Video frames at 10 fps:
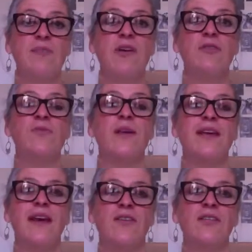because we
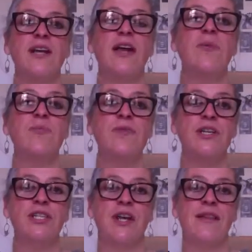cannot
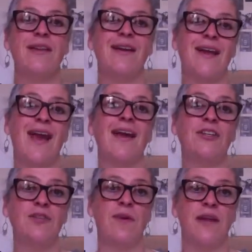appreciate that in
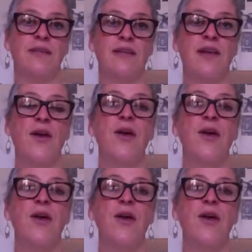actuality